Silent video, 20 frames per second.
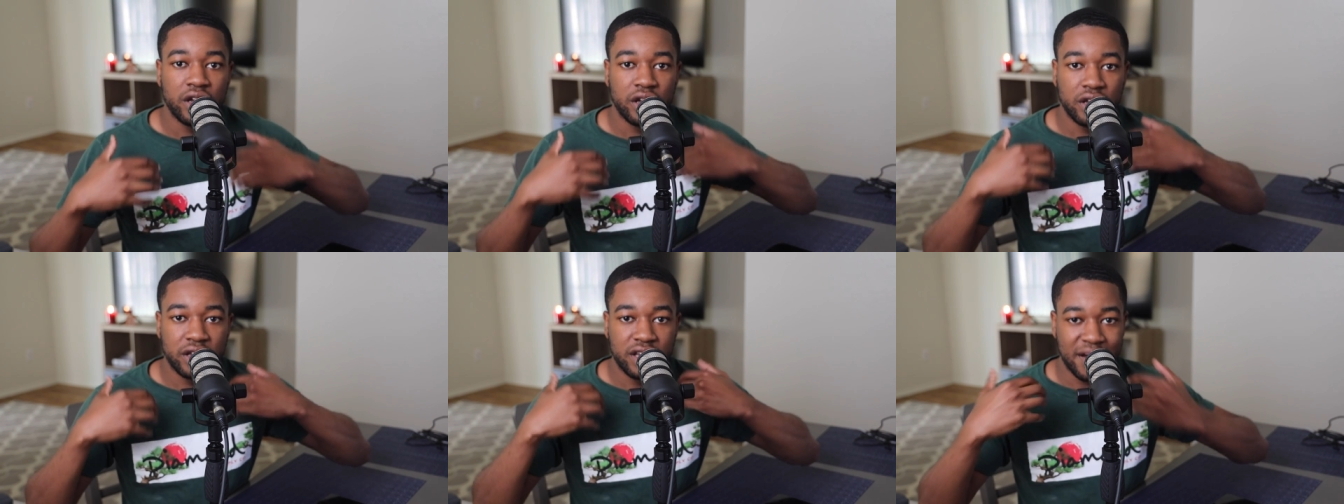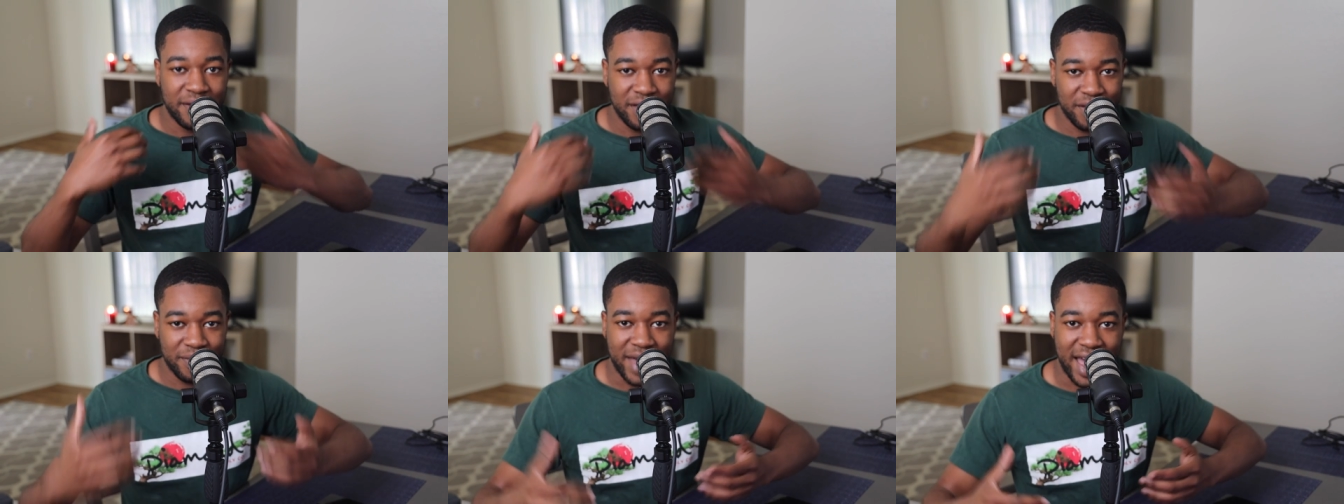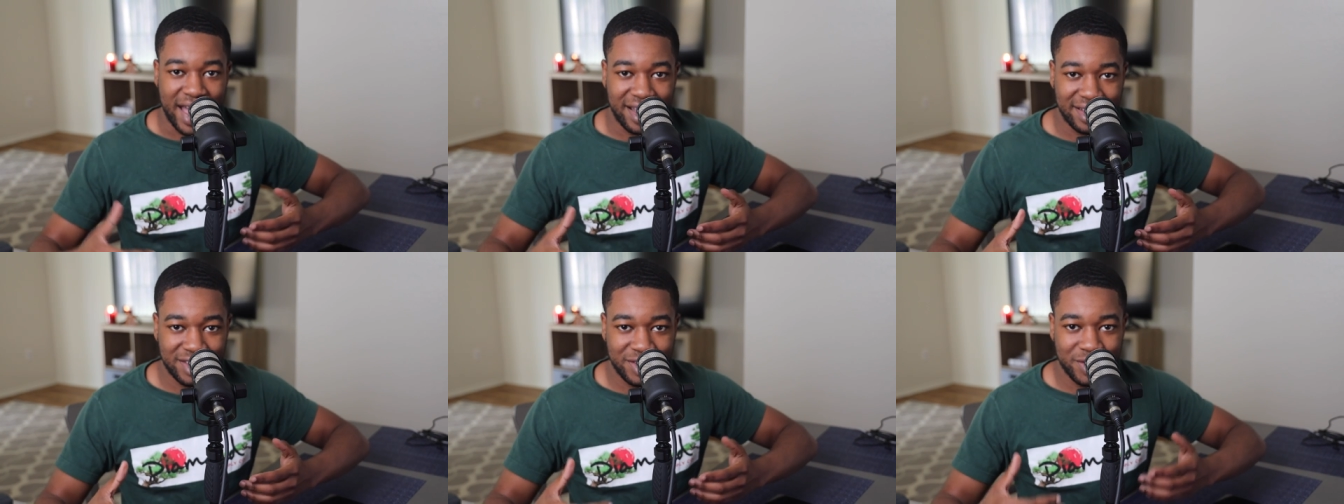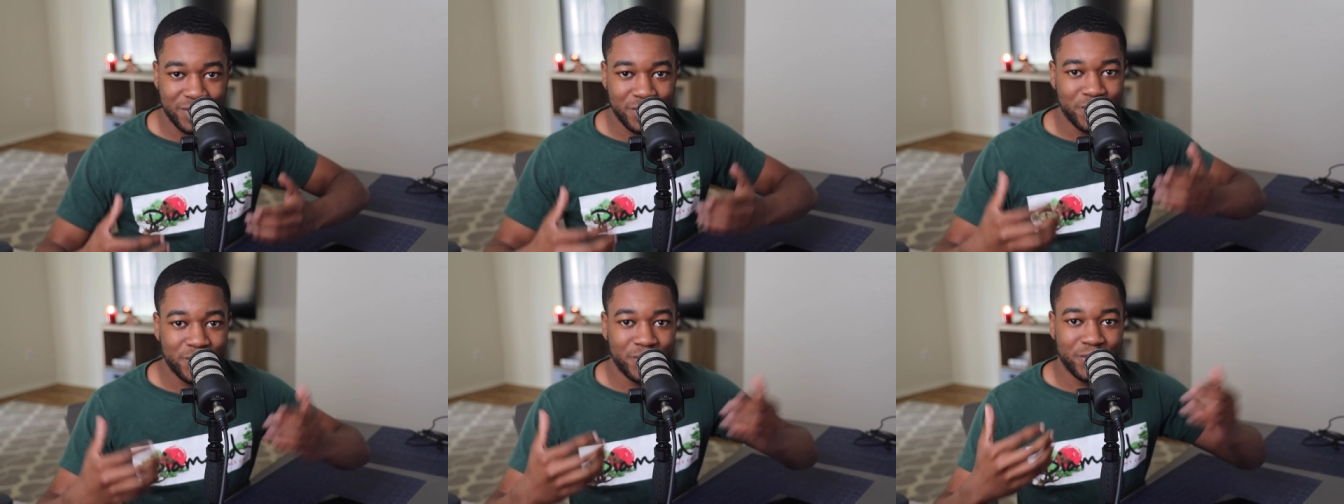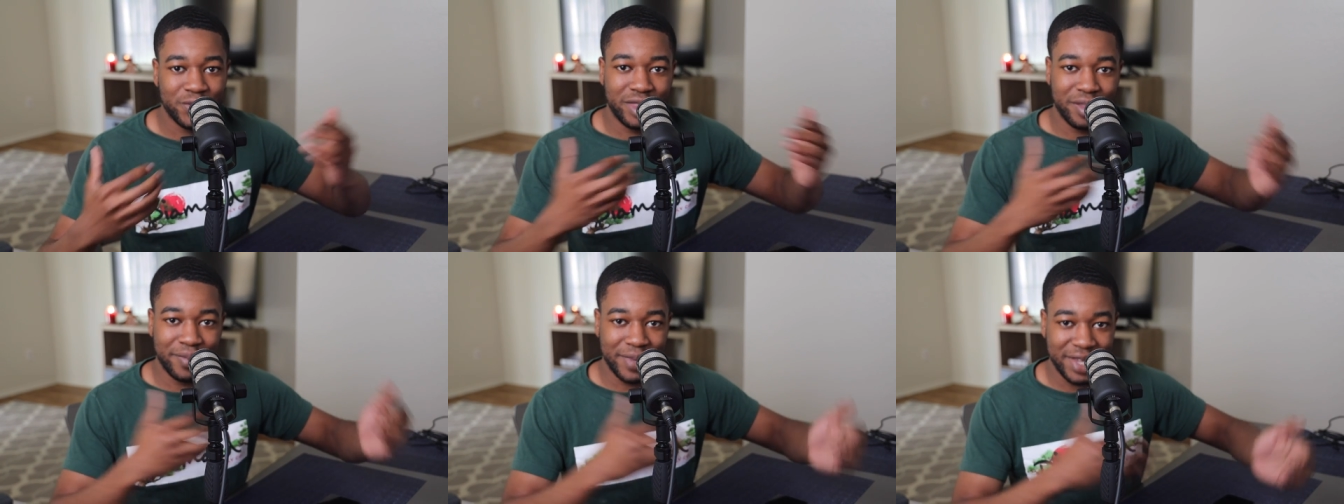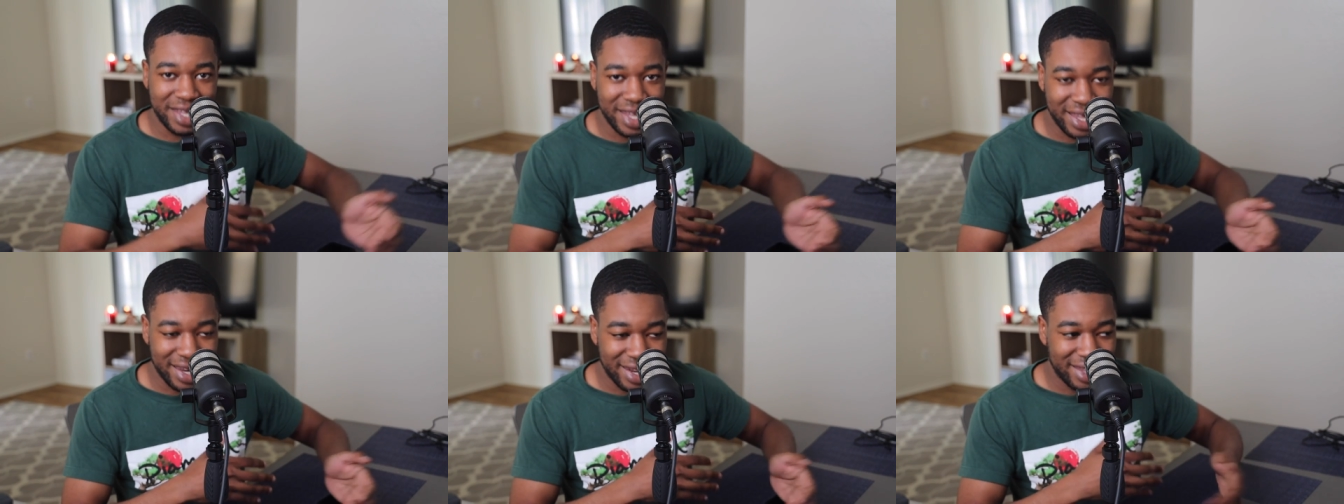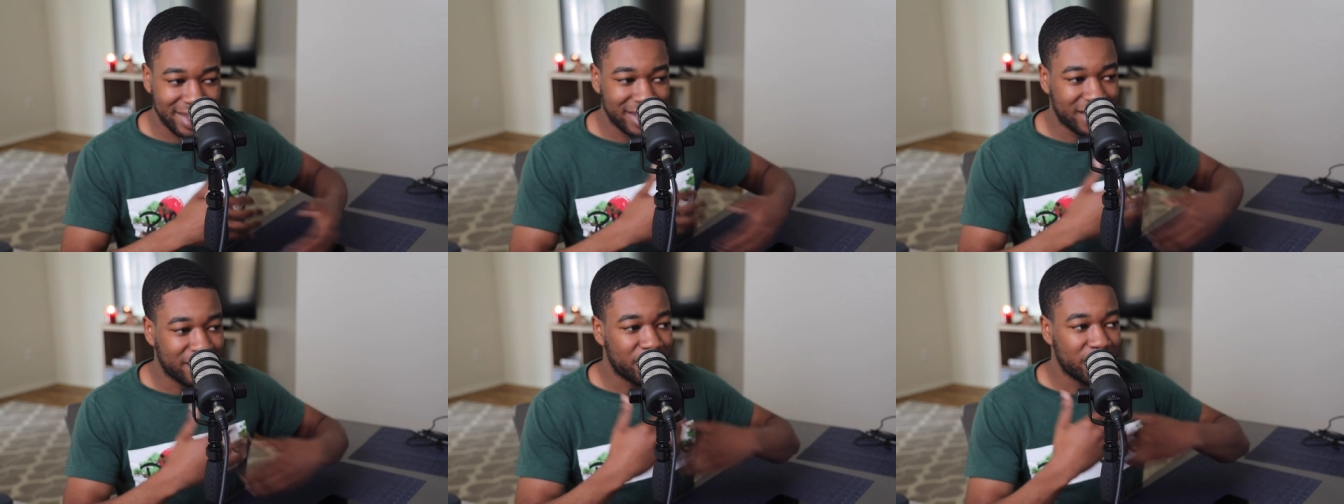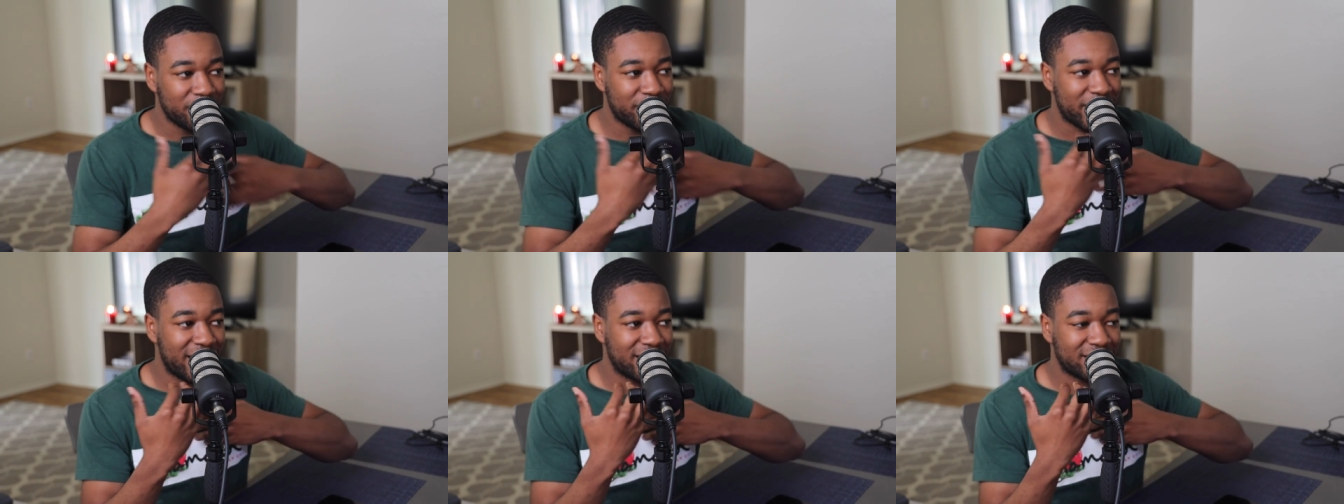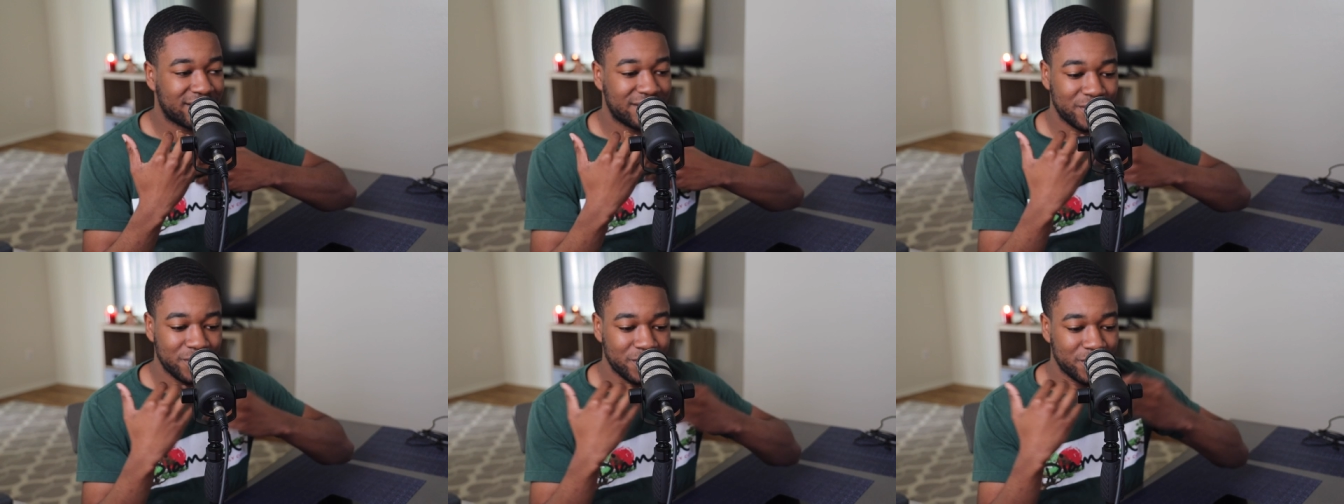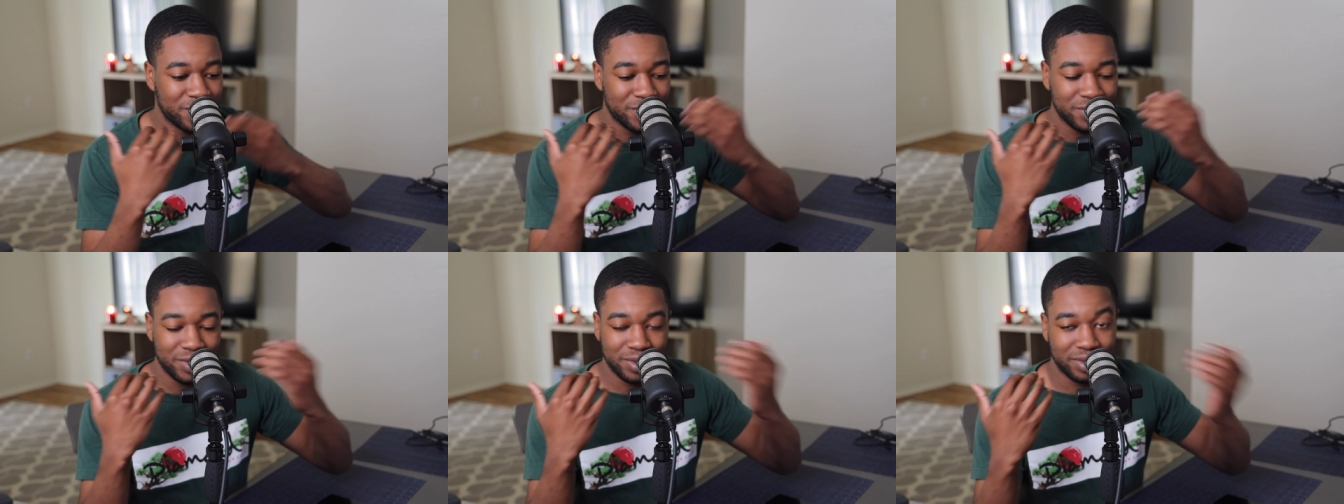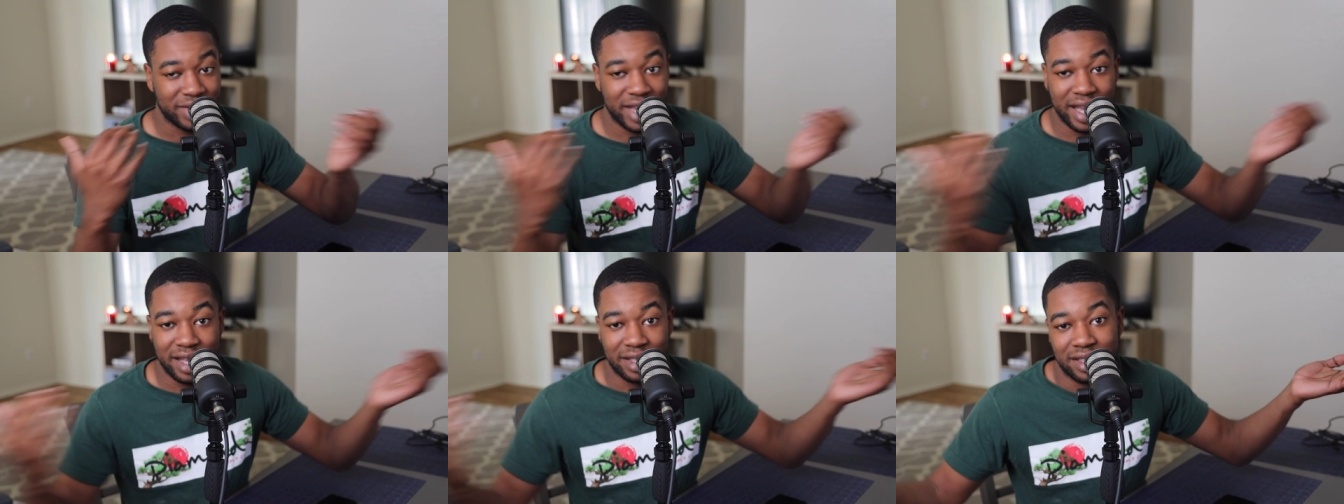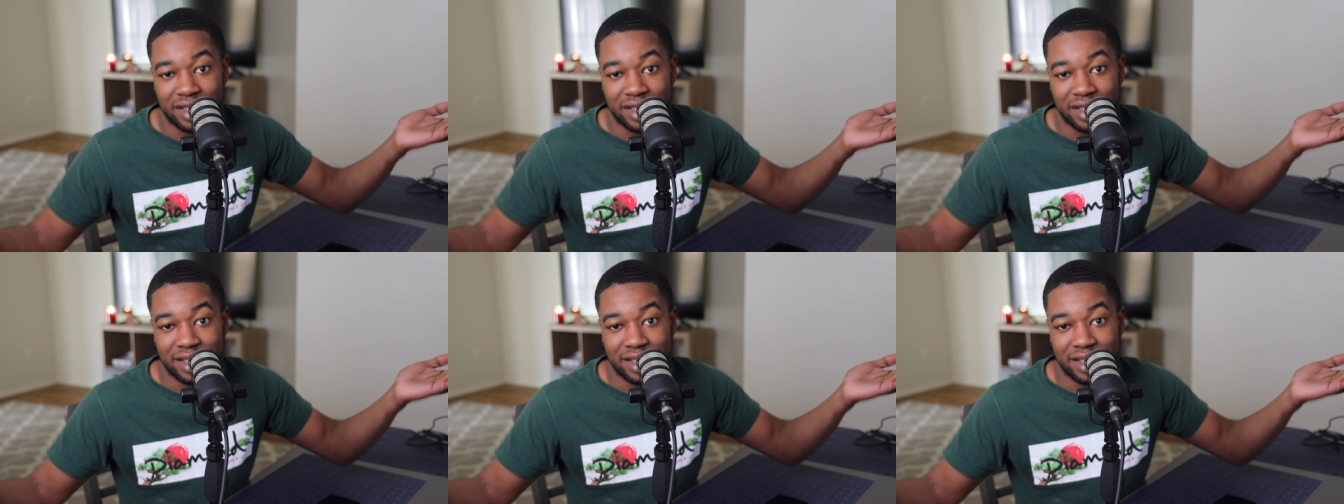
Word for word: coming back to the beginning, coming back to, yeah,